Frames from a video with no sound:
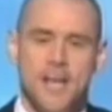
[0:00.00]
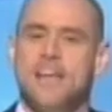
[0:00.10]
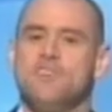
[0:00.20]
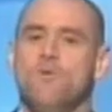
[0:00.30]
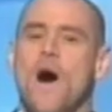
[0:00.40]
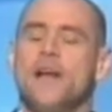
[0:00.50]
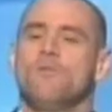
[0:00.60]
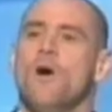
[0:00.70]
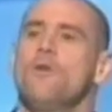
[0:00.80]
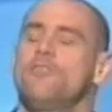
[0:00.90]
days of wine
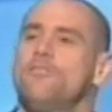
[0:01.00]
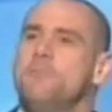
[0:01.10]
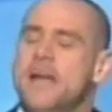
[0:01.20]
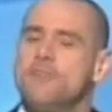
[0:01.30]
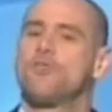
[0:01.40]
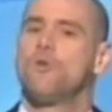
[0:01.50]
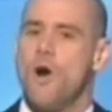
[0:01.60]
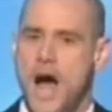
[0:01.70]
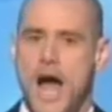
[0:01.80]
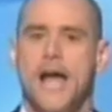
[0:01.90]
and roses made us
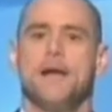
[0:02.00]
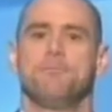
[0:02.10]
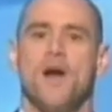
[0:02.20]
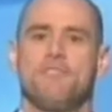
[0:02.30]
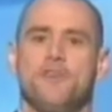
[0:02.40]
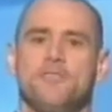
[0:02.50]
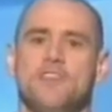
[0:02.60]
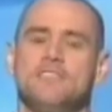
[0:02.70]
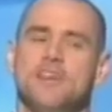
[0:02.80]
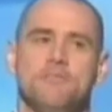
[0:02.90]
cry, breakfast
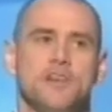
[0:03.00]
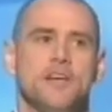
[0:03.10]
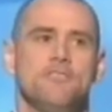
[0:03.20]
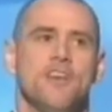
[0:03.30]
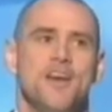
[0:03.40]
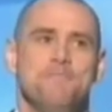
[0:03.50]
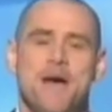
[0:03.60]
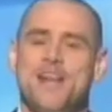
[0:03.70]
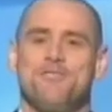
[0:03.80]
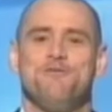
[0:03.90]
at Tiffany's
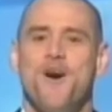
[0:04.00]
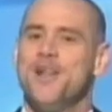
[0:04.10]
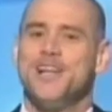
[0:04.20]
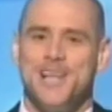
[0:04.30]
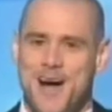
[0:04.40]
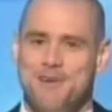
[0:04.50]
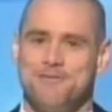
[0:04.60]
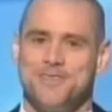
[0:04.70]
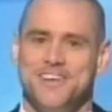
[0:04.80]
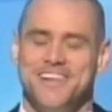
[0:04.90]
made us fall in
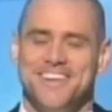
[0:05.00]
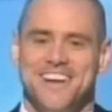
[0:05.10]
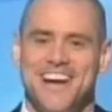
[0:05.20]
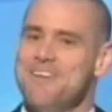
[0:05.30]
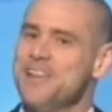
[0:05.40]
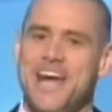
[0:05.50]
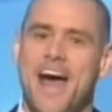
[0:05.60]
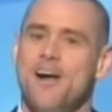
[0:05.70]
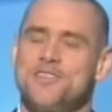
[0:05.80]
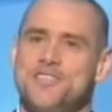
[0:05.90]
love, and everything
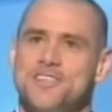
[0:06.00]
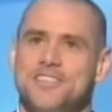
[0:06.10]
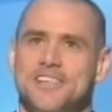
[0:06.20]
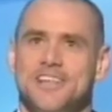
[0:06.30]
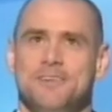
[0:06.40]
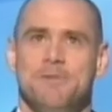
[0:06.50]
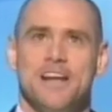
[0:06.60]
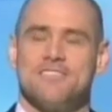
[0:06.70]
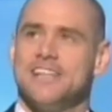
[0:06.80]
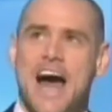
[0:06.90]
else made
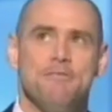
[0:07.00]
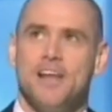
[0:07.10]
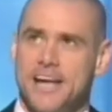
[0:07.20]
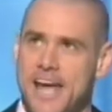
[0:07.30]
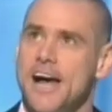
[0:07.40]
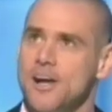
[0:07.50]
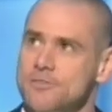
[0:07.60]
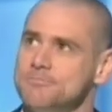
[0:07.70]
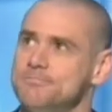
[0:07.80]
us laugh like hell.